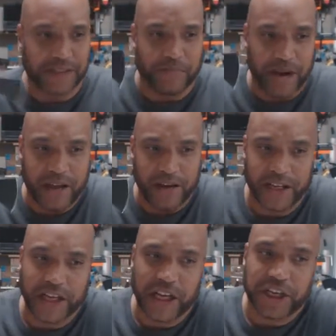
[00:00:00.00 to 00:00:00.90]
And the
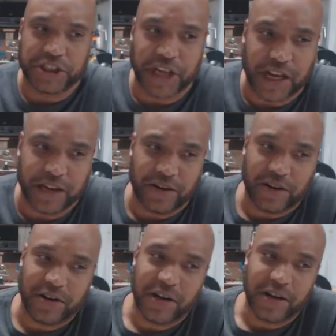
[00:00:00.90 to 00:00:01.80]
Browning shock and
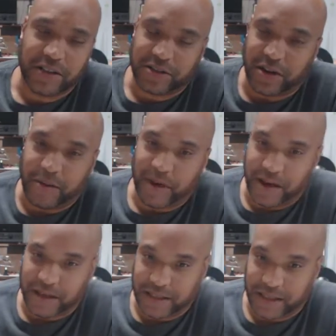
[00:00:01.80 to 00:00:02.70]
awe
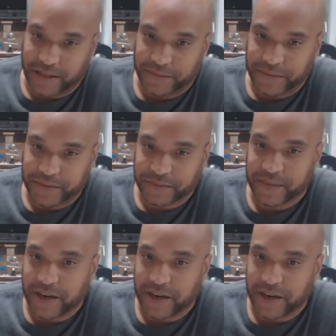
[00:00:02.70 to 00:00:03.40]
tomahawk knife.